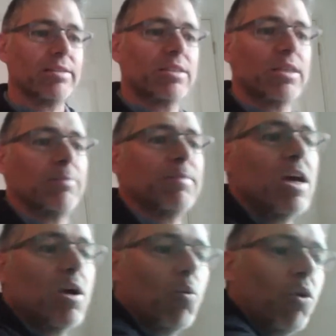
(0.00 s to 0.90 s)
So
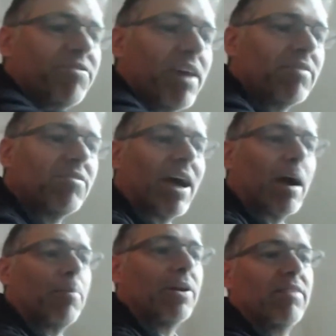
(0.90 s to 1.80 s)
what tends to
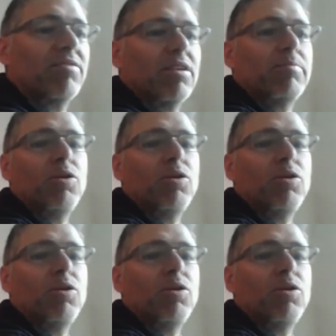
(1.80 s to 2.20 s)
happen is that the